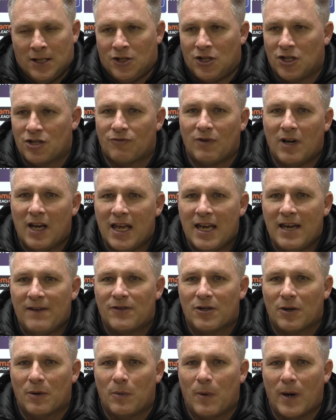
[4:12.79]
just
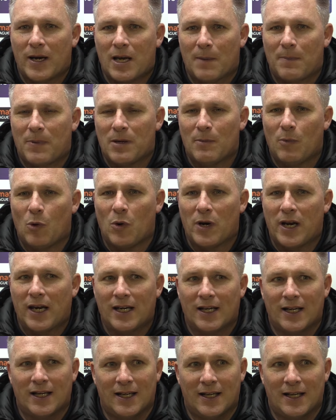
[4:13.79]
relieved, wake up in the
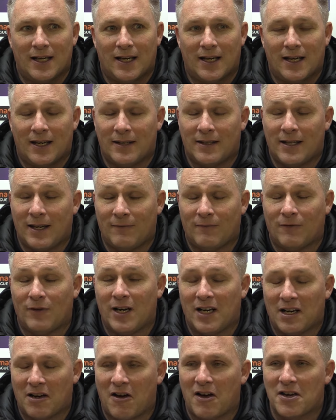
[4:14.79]
morning, and then
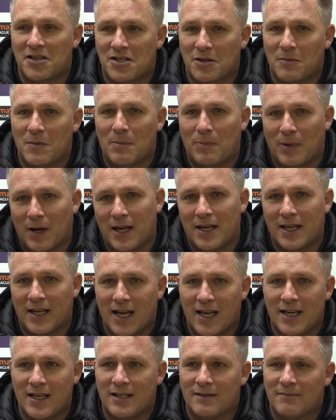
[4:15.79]
realise that we're playing
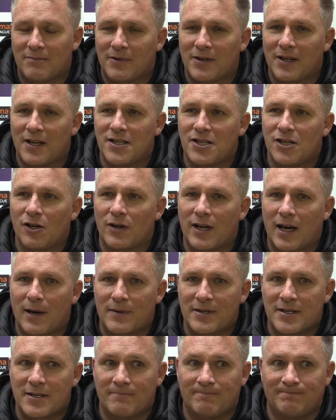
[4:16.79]
again in 30-odd
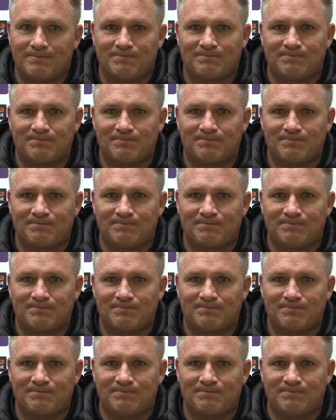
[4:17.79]
hours.